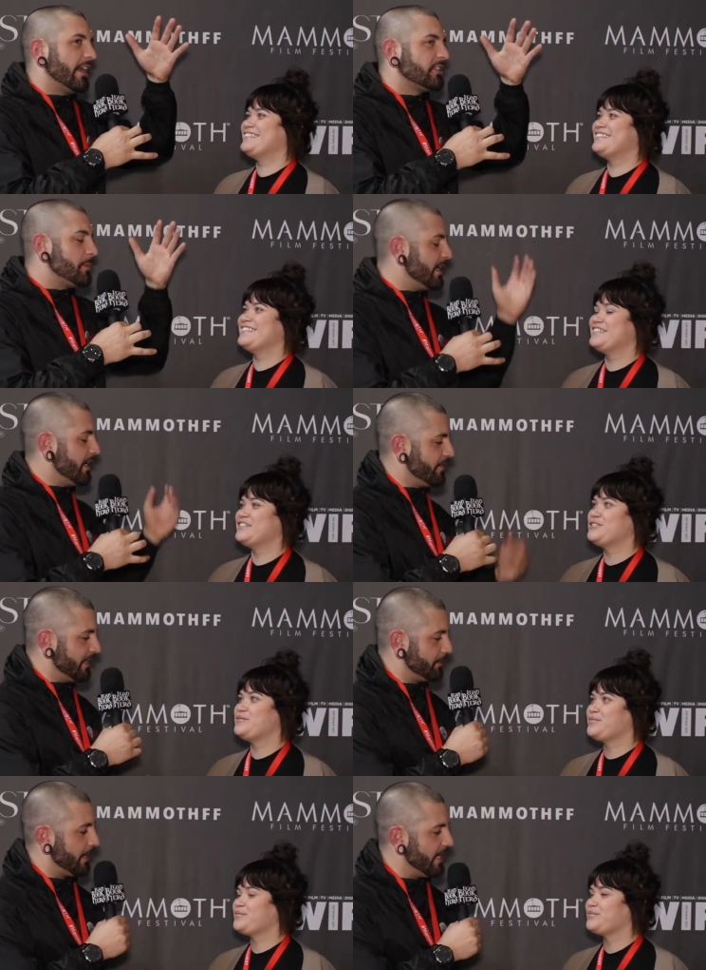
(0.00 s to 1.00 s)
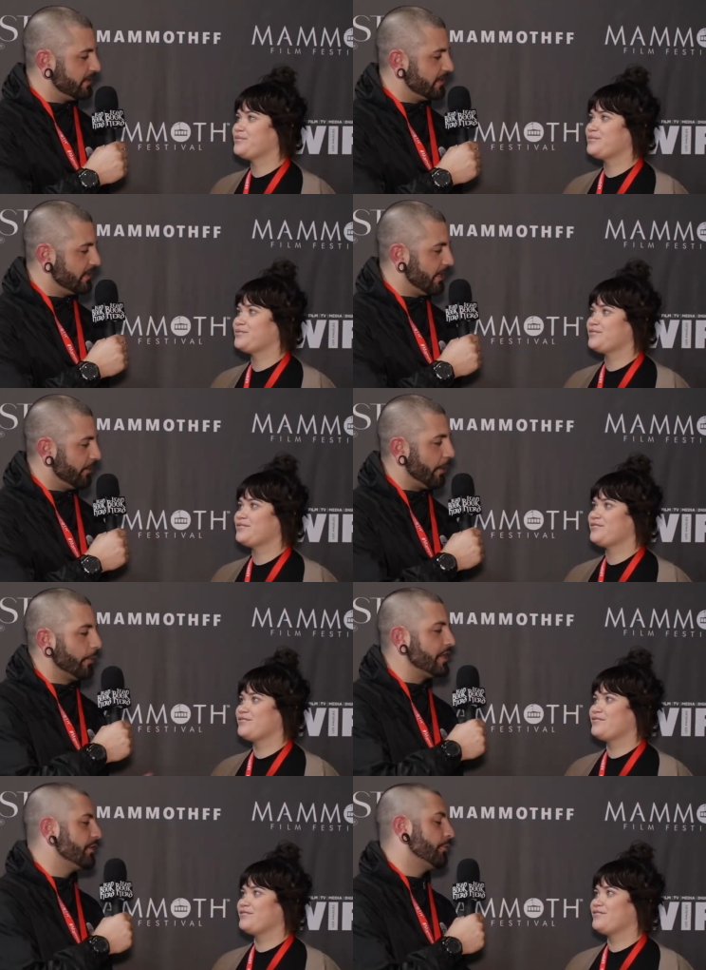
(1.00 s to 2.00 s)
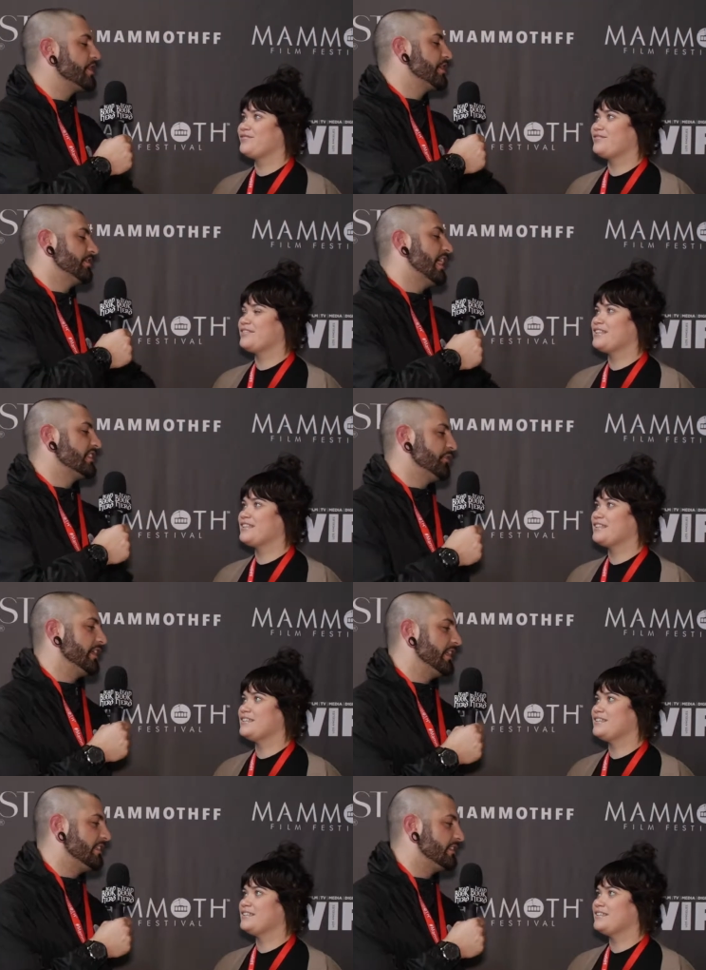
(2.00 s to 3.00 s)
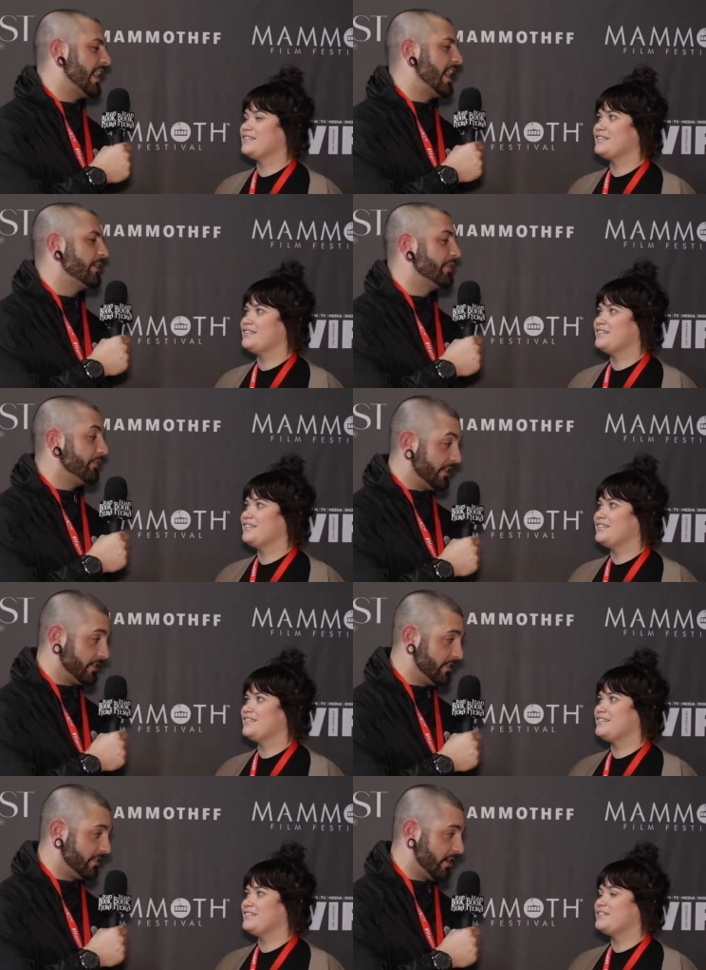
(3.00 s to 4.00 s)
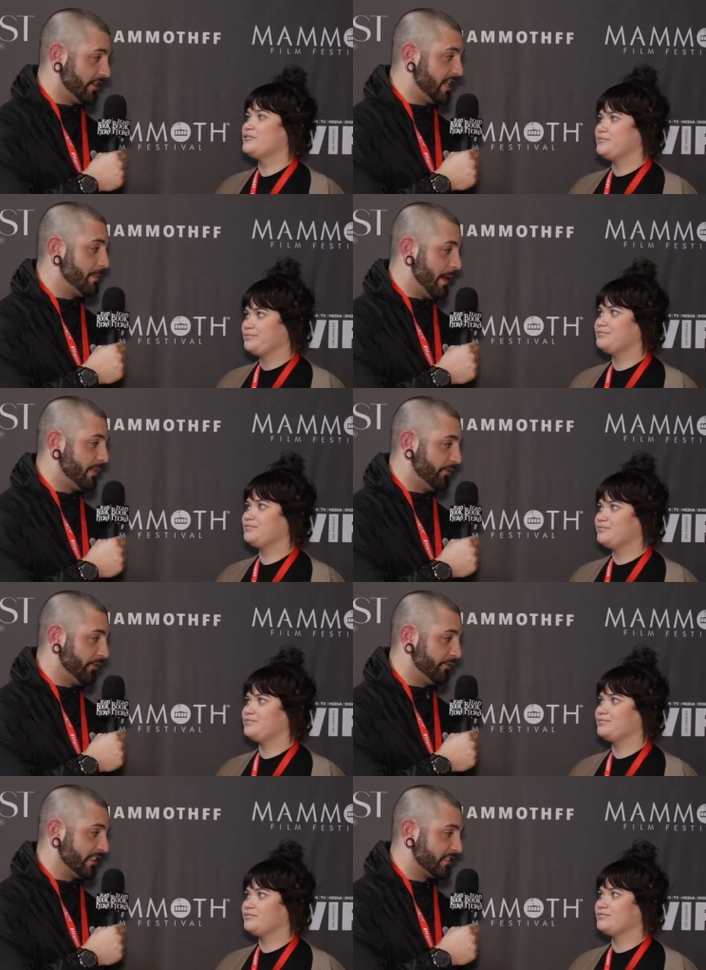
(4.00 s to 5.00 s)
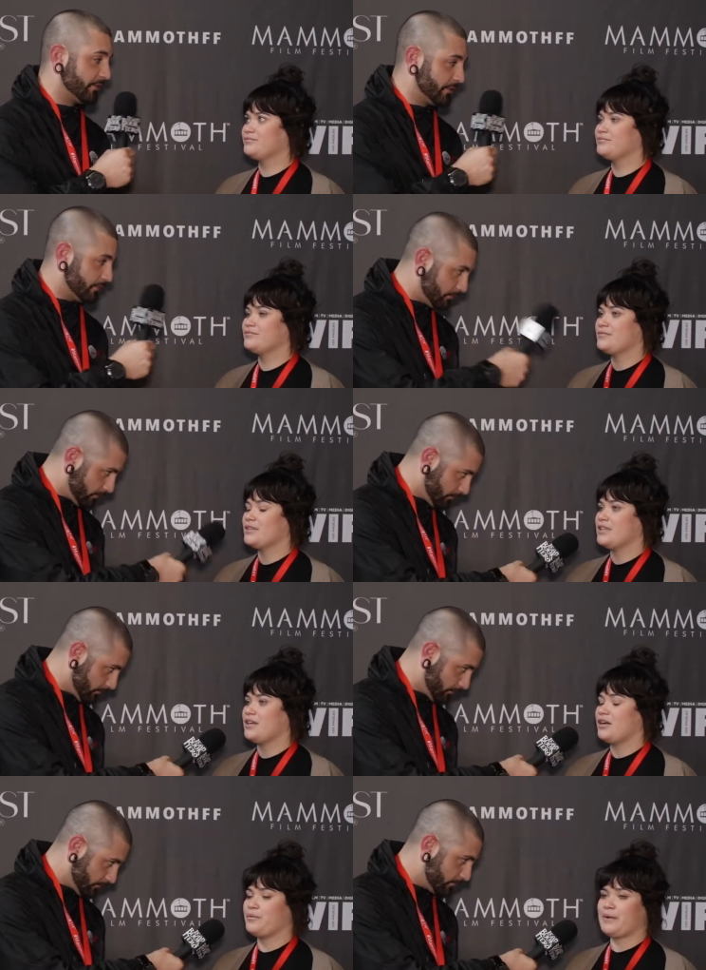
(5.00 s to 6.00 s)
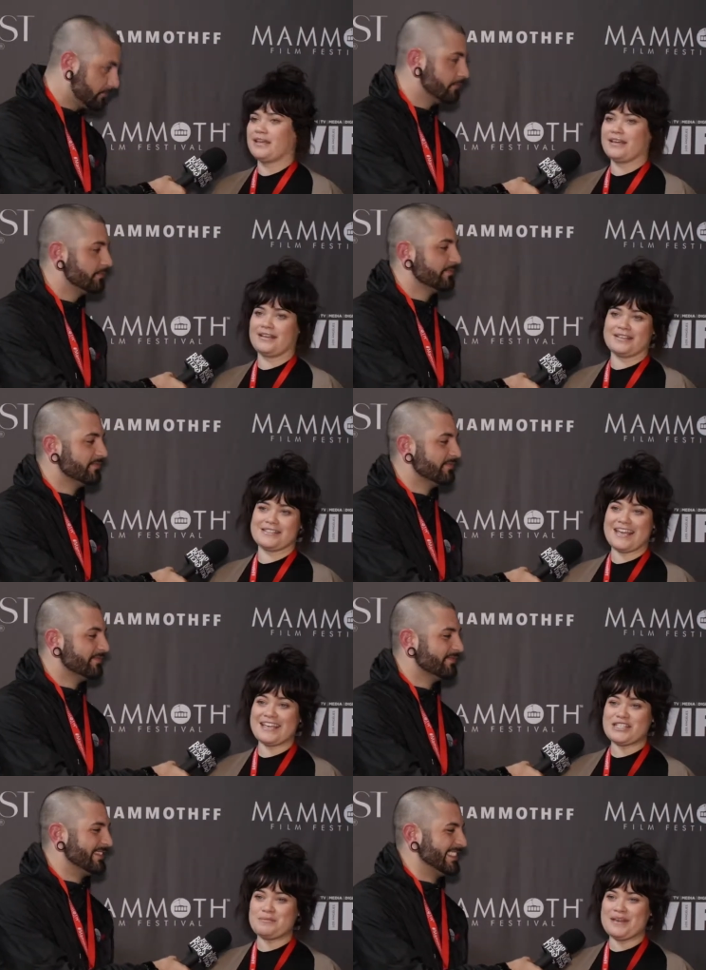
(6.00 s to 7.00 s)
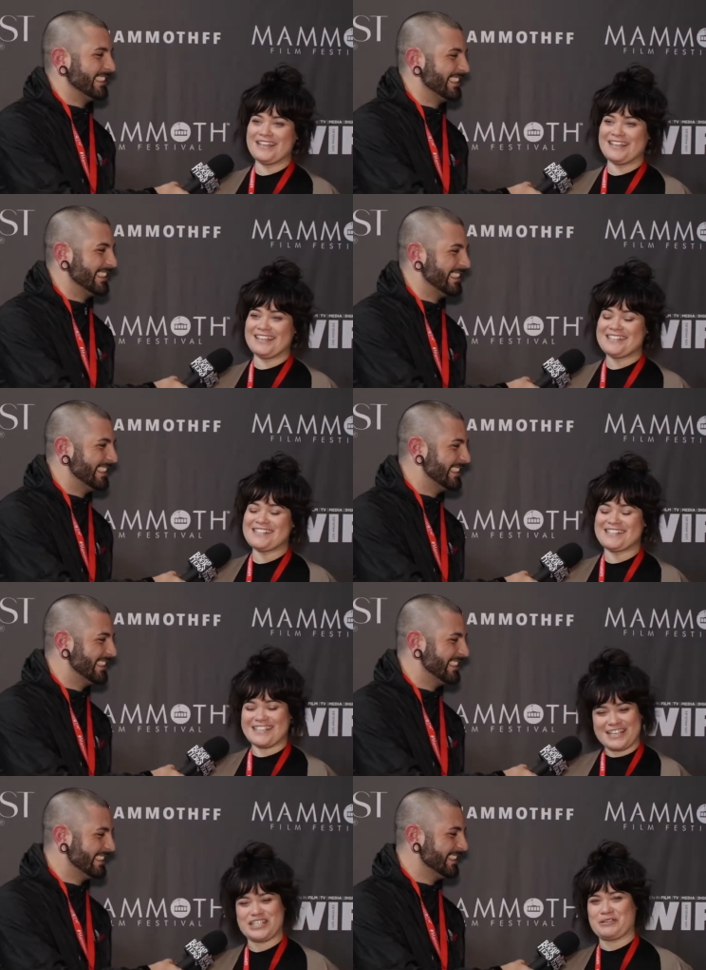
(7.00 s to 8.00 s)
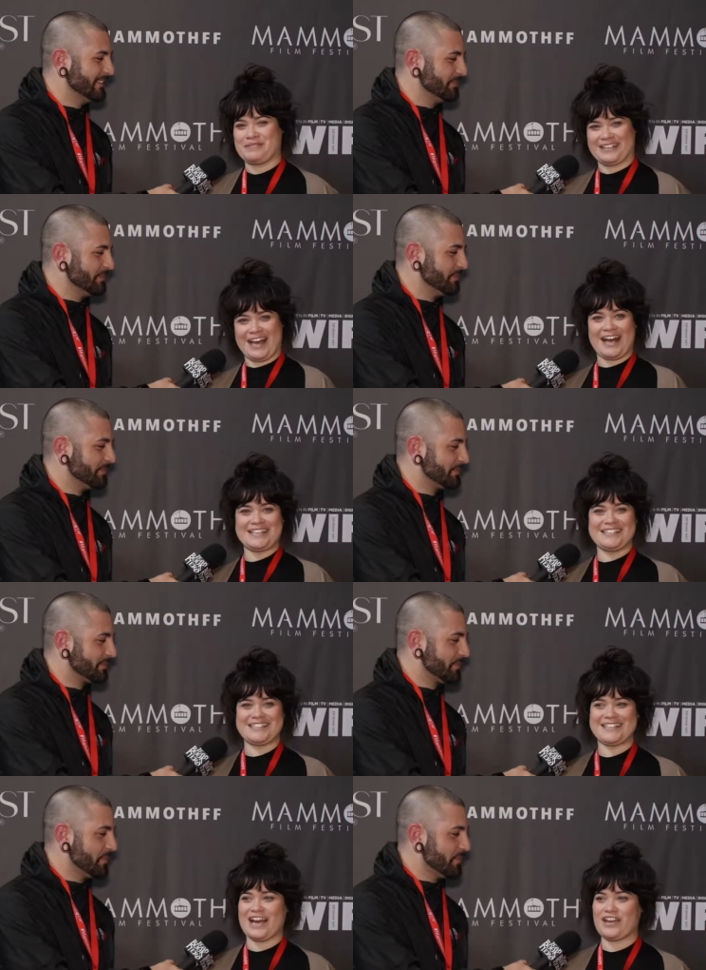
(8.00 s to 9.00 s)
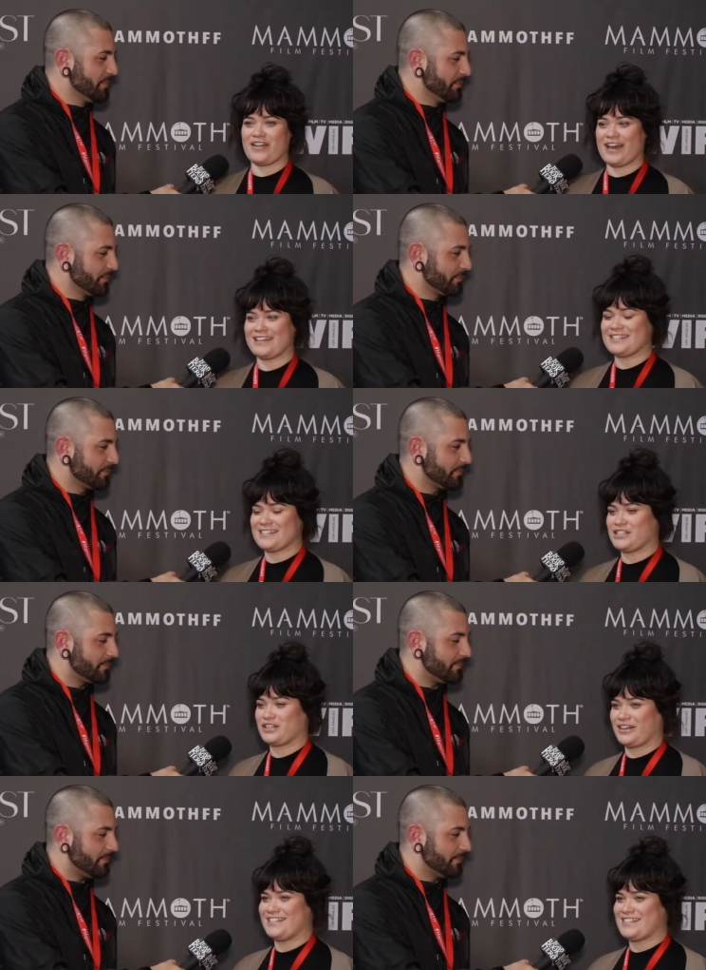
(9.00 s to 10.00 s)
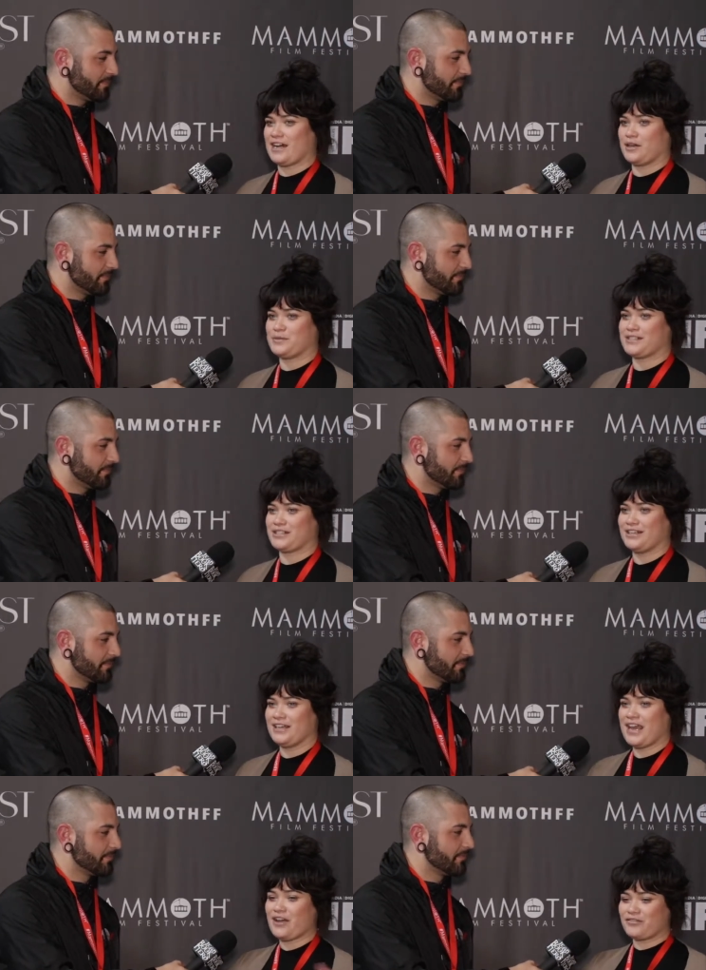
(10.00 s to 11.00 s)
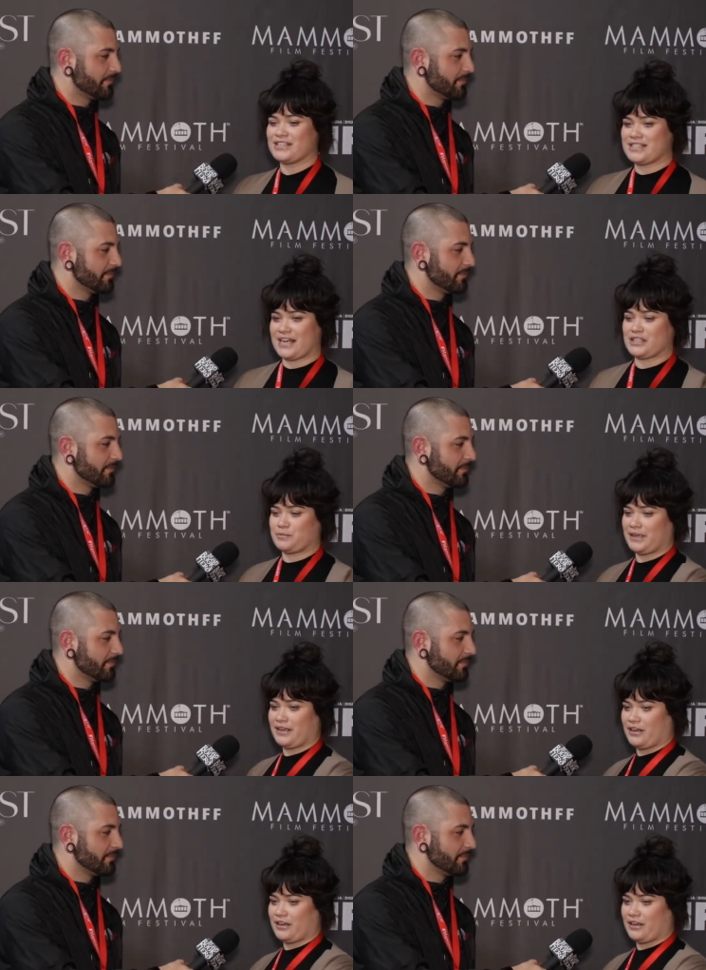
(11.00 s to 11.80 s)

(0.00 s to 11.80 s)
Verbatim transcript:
Speaker 1: Speaking of this place, What do you, what are your thoughts, feelings, and reflections on the Mammoth Film Festival?
Speaker 2: Oh my goodness, it's been such a blast. I've had such a great time. Such a, every day has been